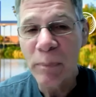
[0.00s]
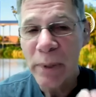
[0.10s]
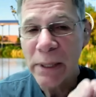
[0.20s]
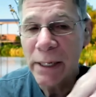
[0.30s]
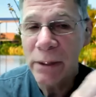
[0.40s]

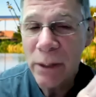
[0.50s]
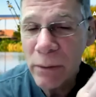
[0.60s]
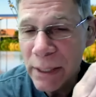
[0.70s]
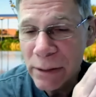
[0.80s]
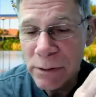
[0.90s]
but they
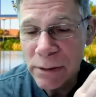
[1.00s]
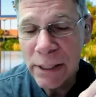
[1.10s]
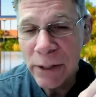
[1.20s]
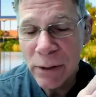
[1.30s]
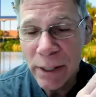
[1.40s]
don't
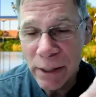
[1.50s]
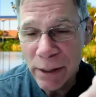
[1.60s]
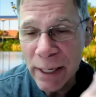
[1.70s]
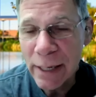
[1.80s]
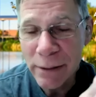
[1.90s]
necessarily, a
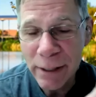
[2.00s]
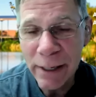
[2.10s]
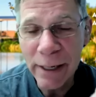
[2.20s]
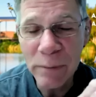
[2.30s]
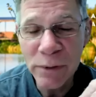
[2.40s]
lot of
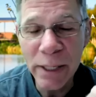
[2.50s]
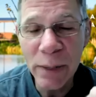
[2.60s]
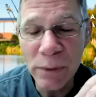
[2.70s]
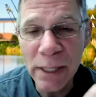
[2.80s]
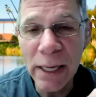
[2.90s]
times, they
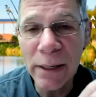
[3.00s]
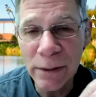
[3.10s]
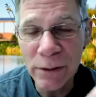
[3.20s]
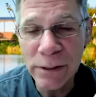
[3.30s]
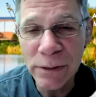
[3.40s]
will not
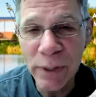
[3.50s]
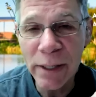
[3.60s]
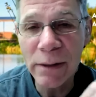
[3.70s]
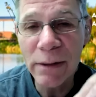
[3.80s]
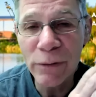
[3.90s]

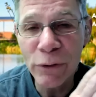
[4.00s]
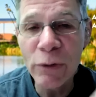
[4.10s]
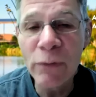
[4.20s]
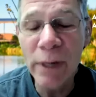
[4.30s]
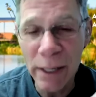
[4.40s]
illustrate the
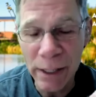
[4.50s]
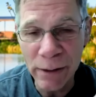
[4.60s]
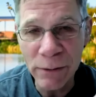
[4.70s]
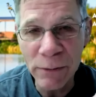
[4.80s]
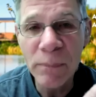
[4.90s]

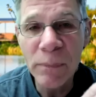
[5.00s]
juvenile